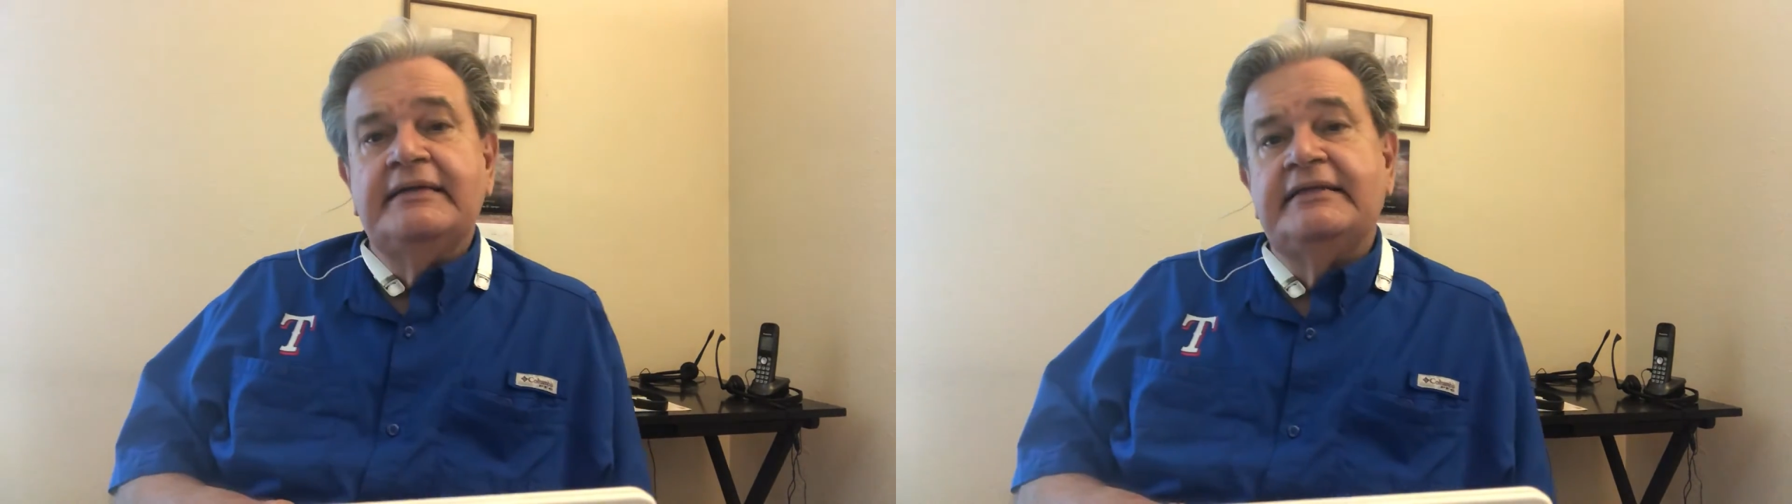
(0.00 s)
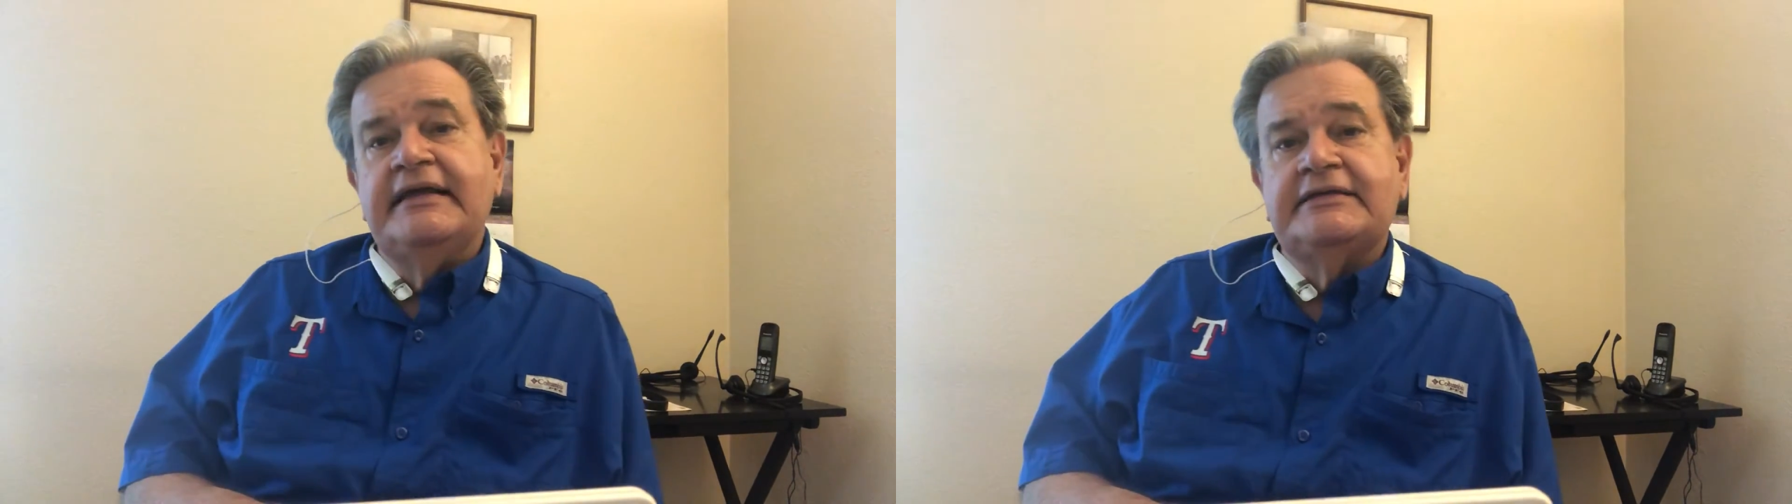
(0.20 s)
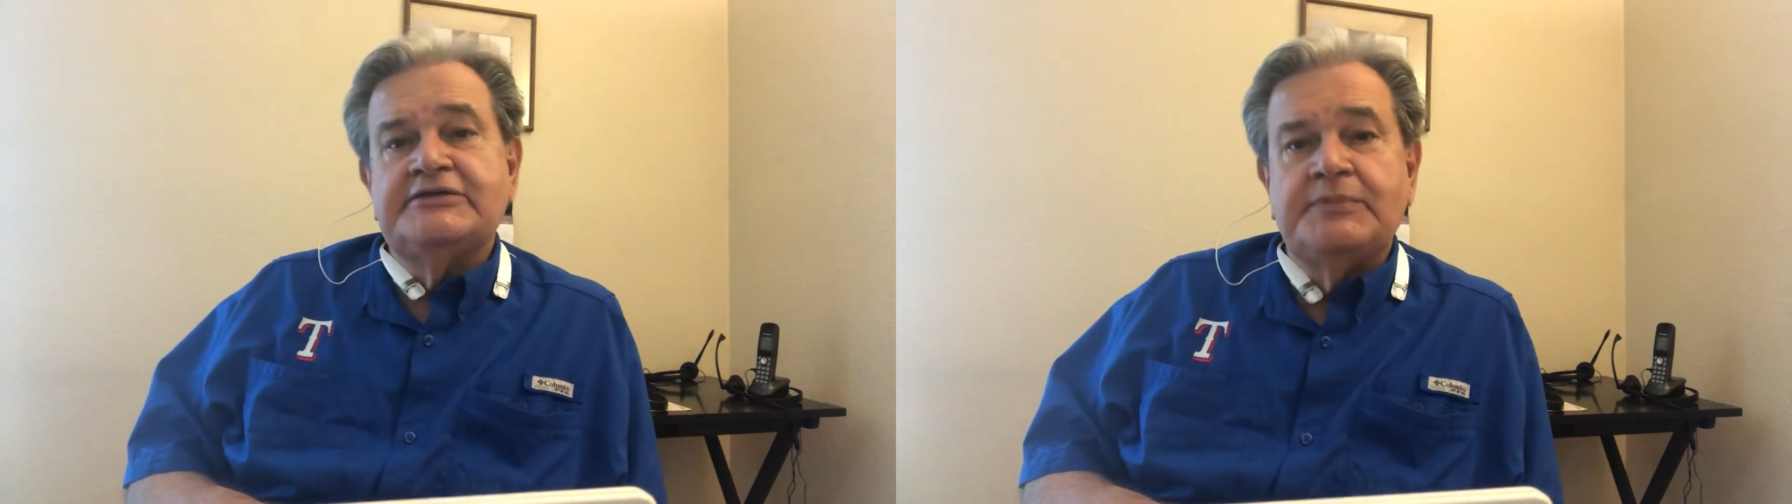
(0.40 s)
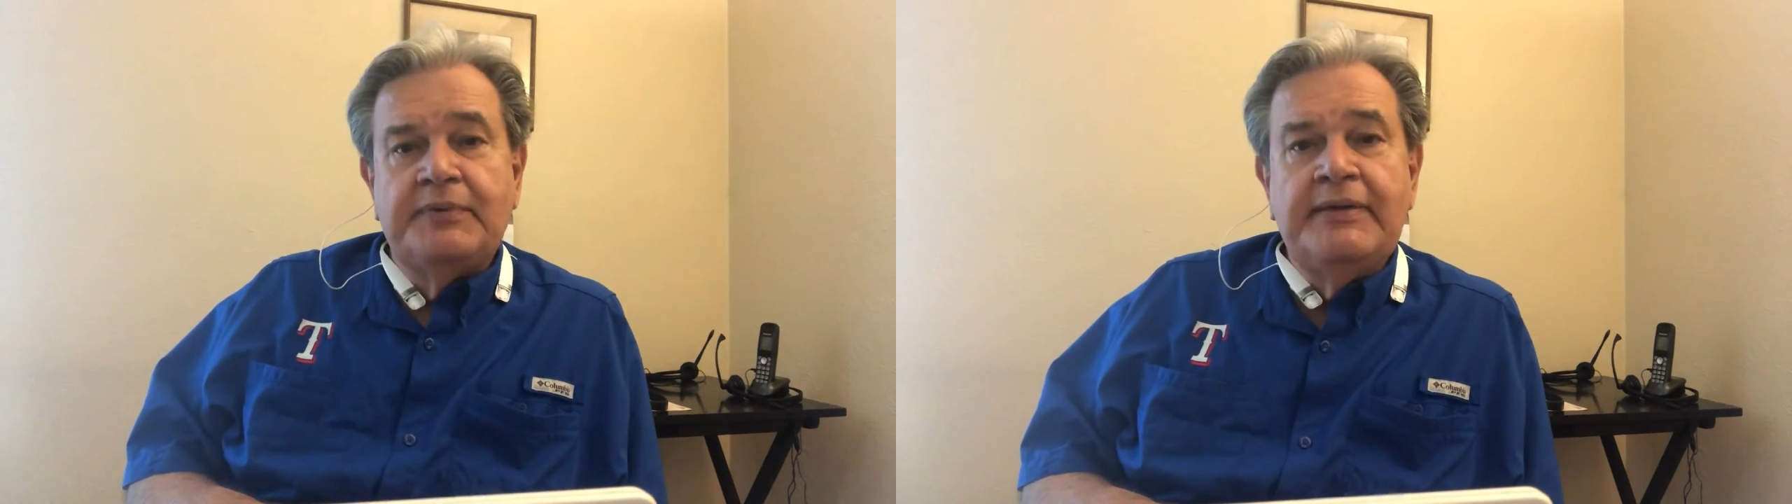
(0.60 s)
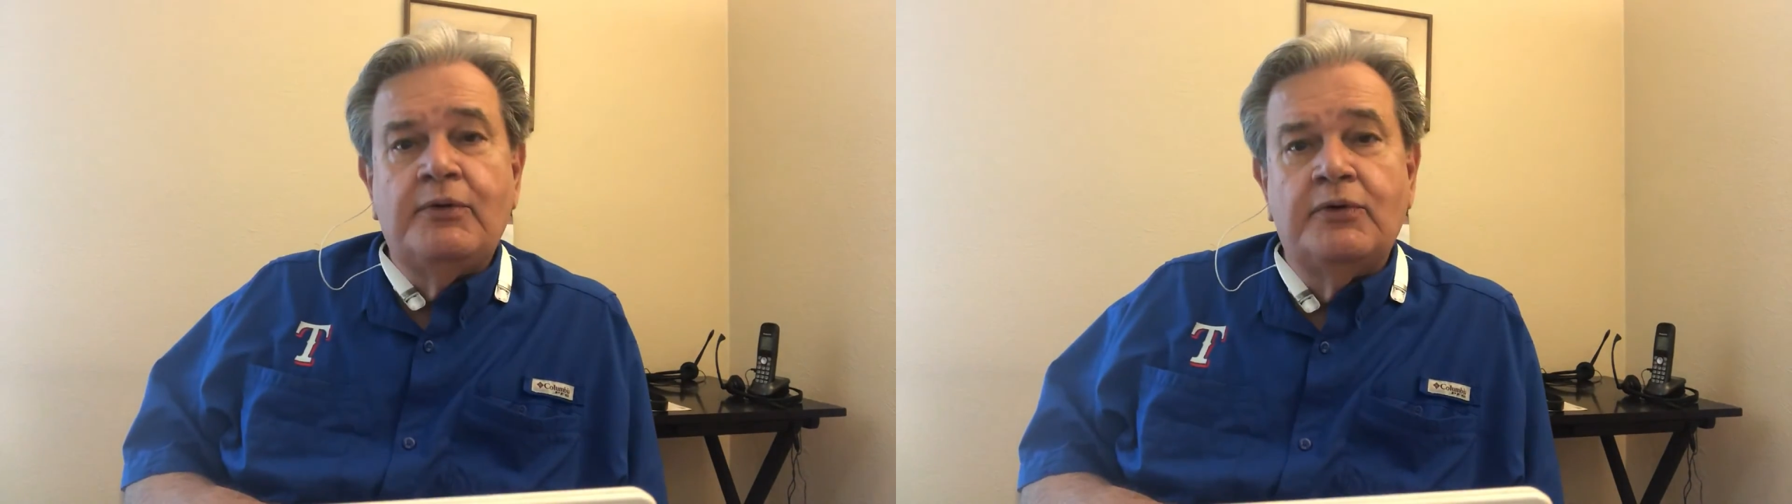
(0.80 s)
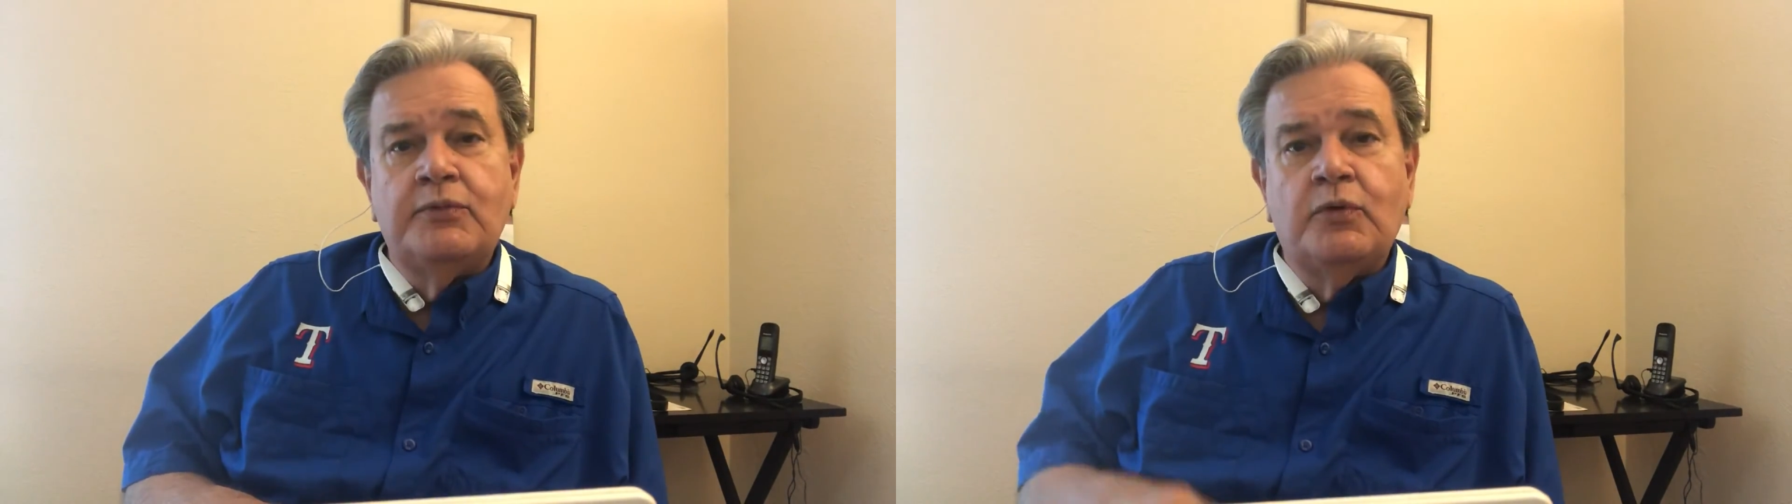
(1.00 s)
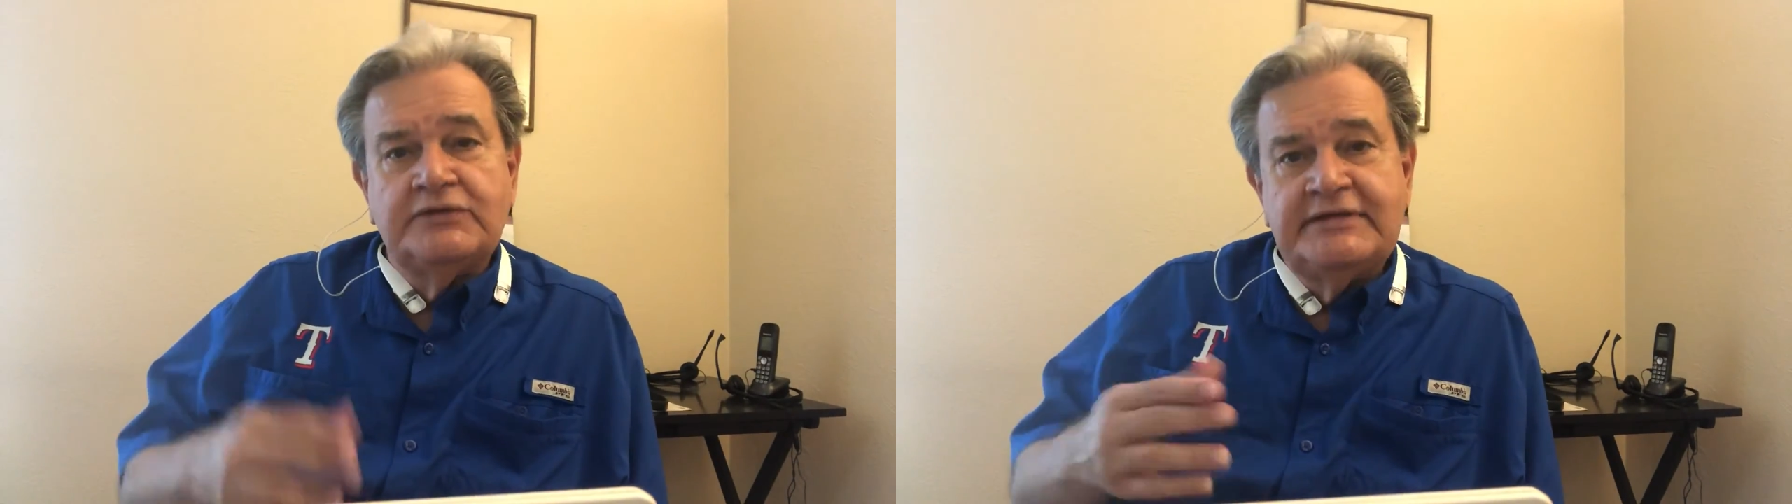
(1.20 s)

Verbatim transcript: that the Supreme Court will